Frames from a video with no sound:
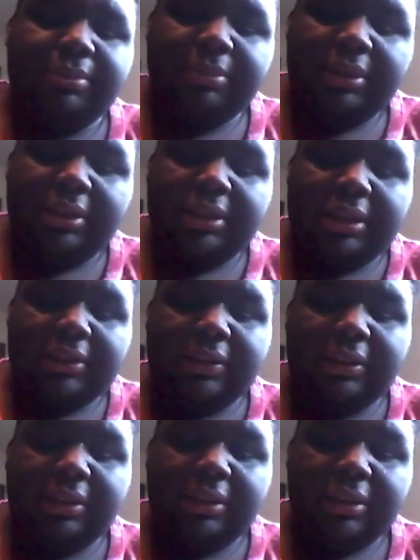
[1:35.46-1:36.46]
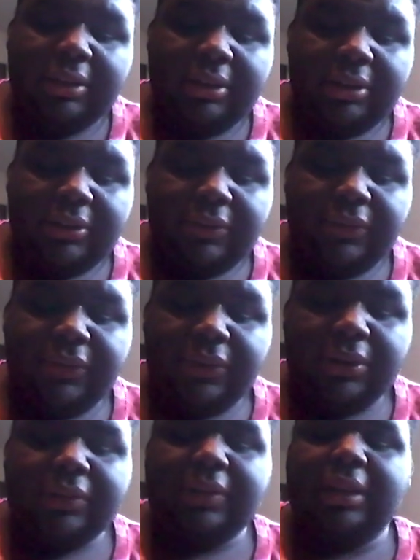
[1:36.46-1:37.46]
meaning that the
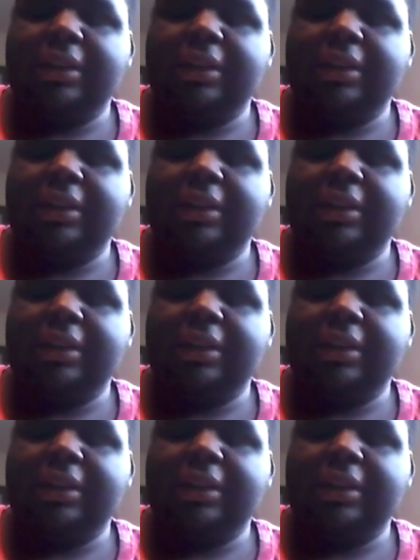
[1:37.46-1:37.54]
voice